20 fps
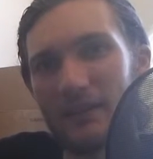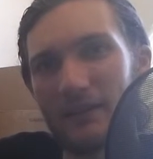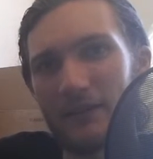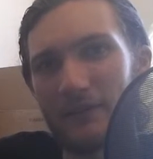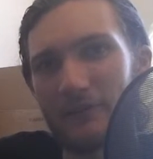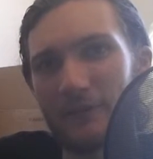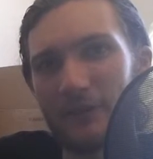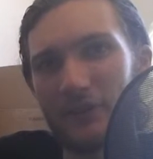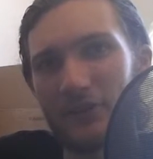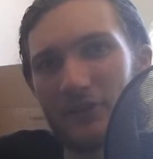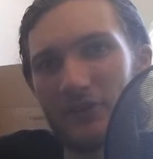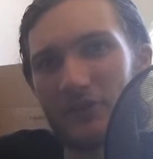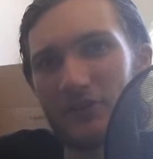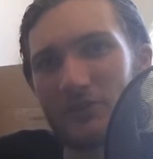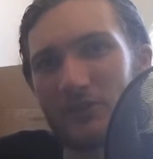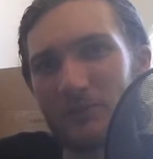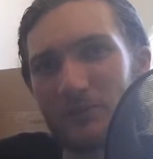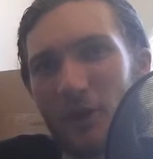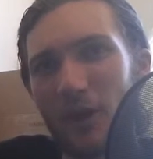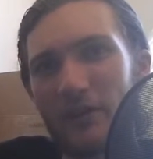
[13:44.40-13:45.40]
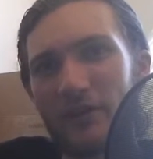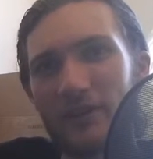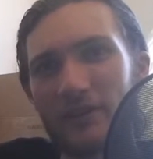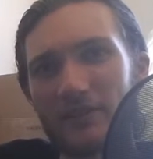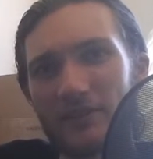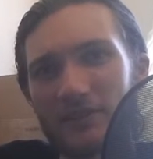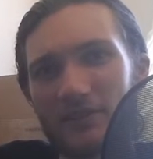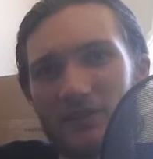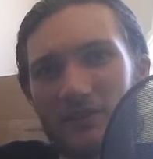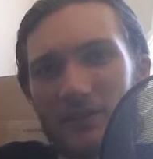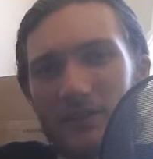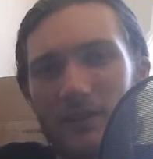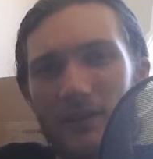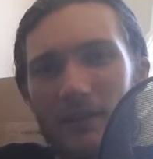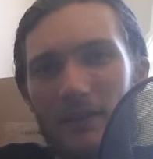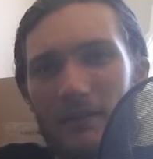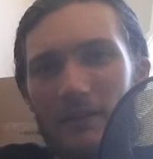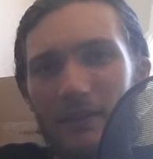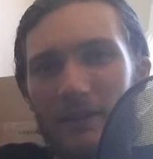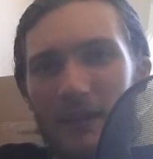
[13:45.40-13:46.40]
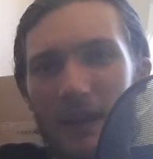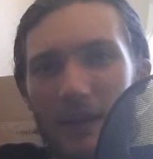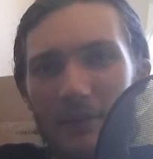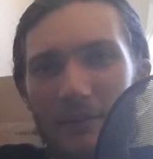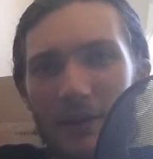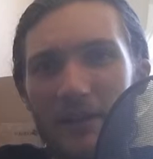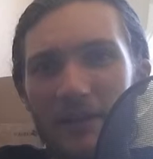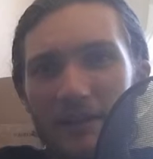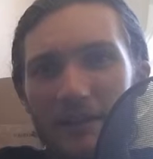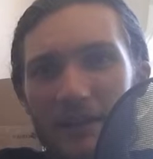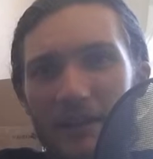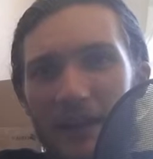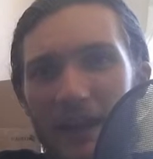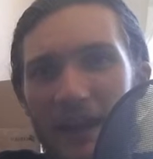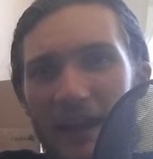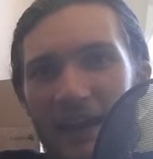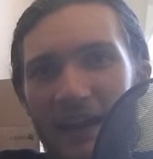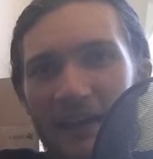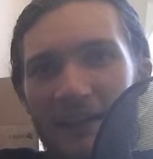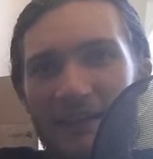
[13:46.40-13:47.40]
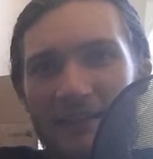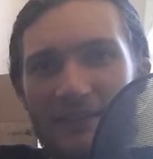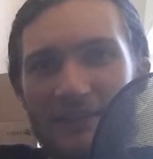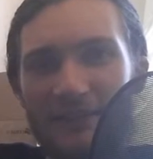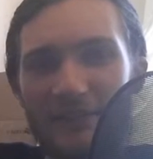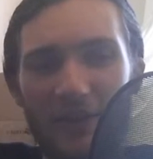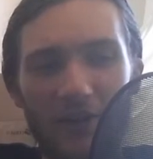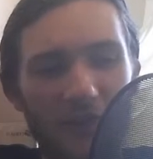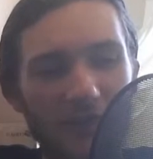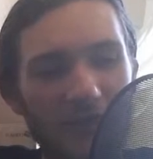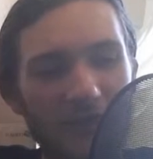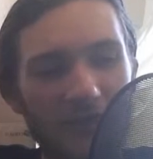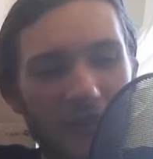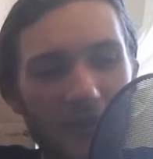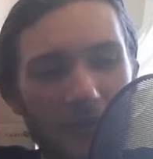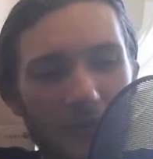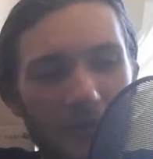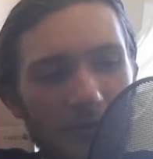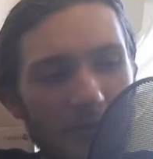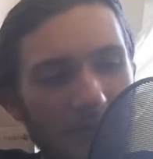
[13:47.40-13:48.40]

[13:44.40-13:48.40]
finished products that I make. And also